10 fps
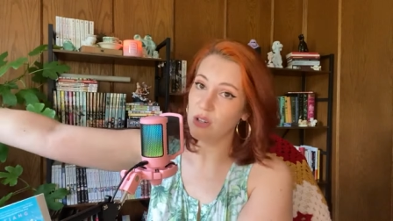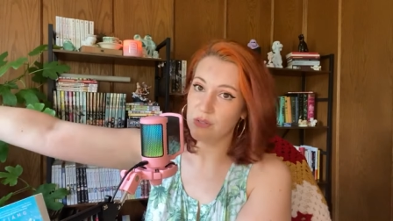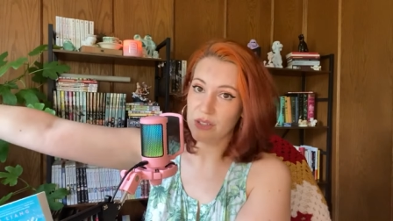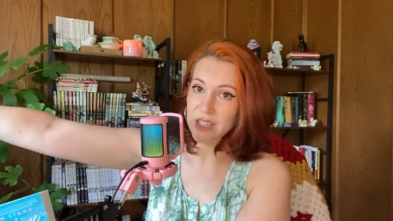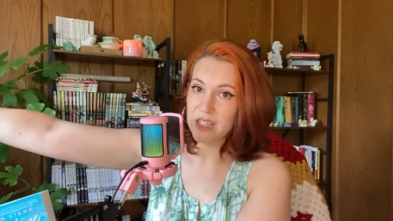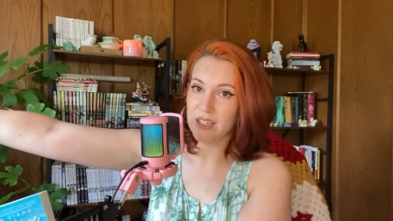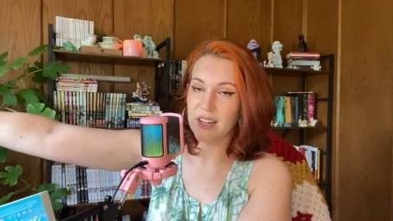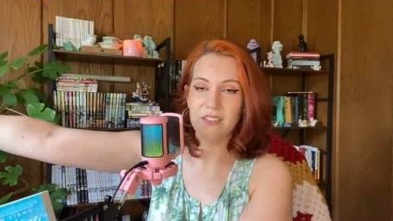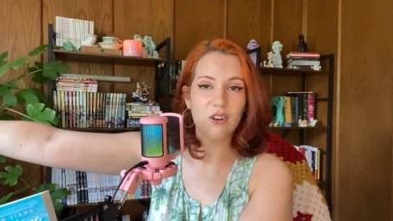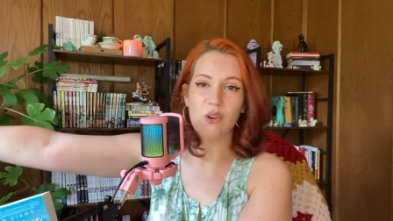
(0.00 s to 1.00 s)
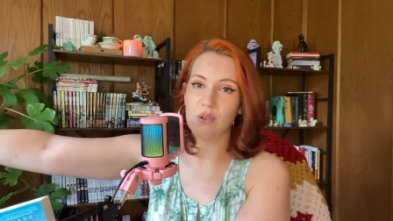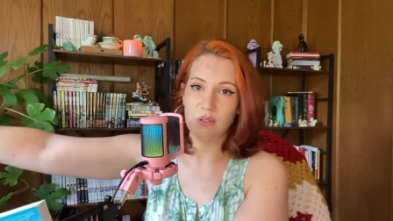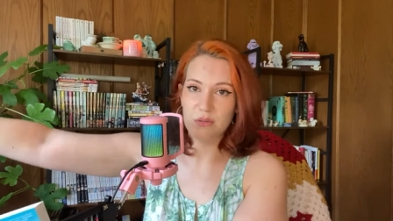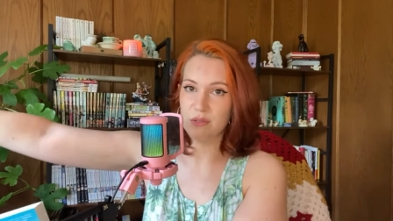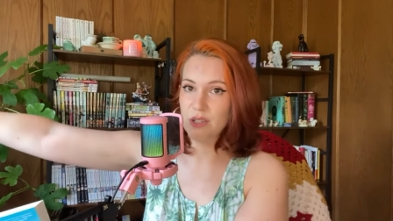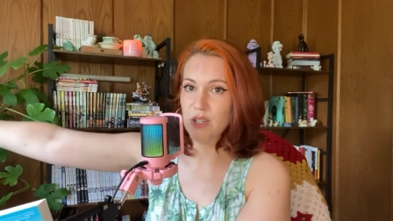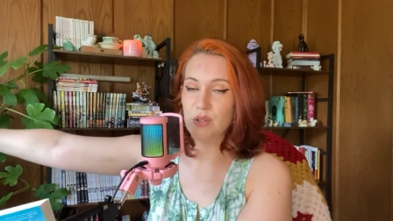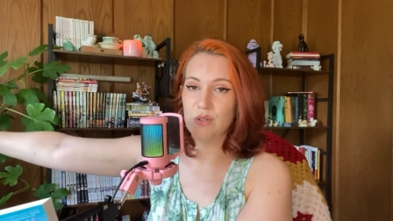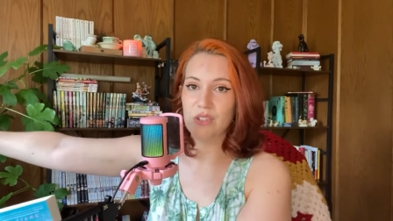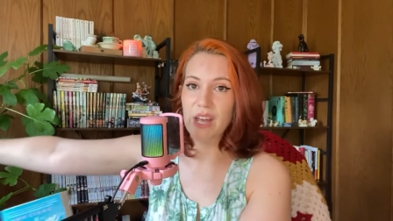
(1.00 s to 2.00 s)
over here, I have a whole
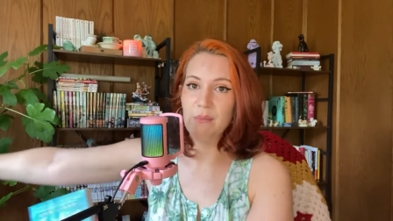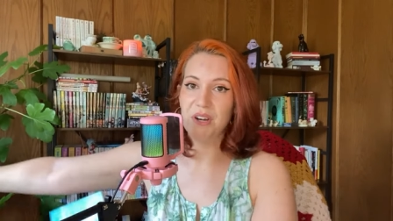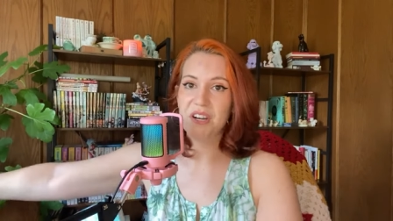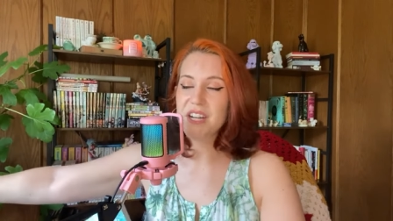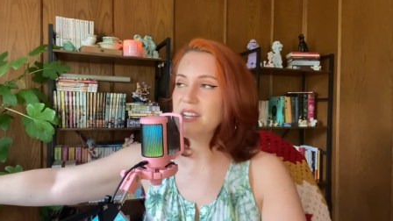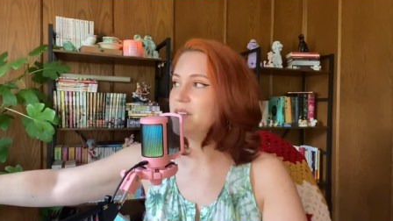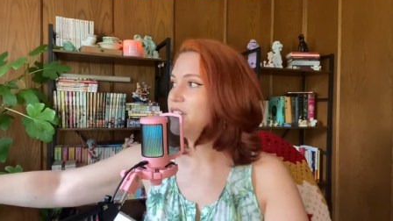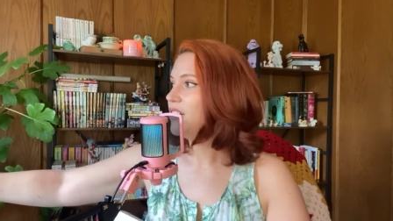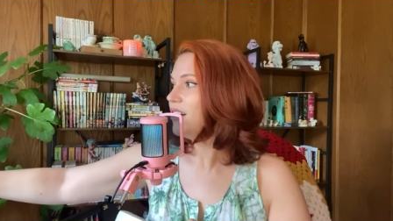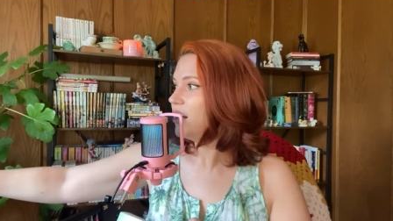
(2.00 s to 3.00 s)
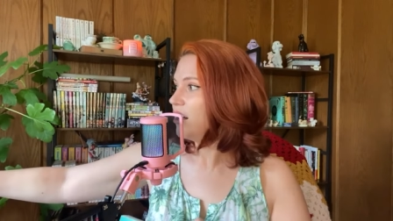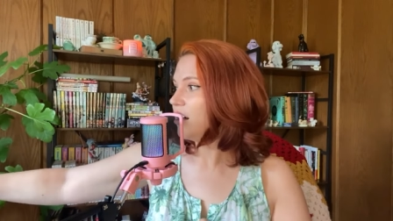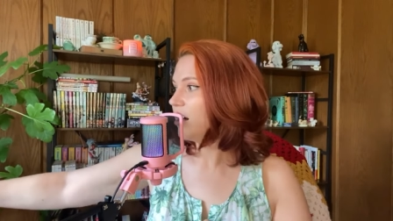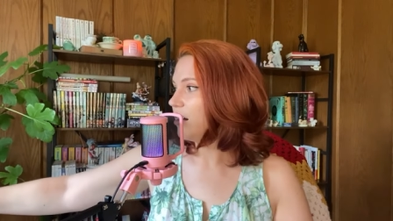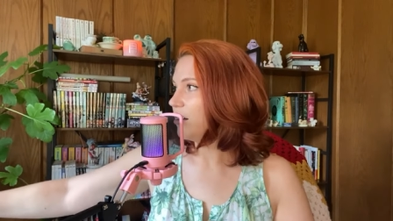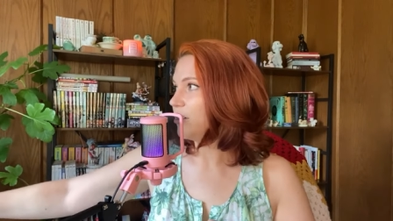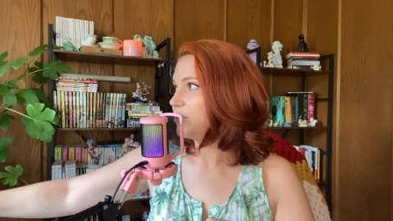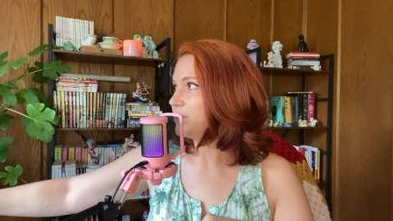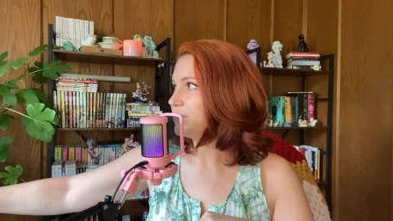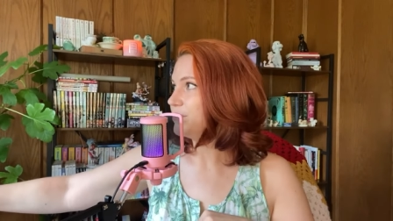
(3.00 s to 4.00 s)
huge library.
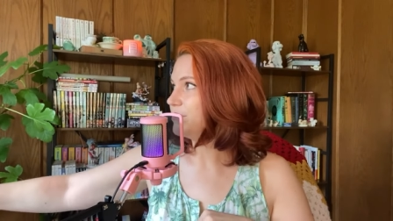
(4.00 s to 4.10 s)
Um...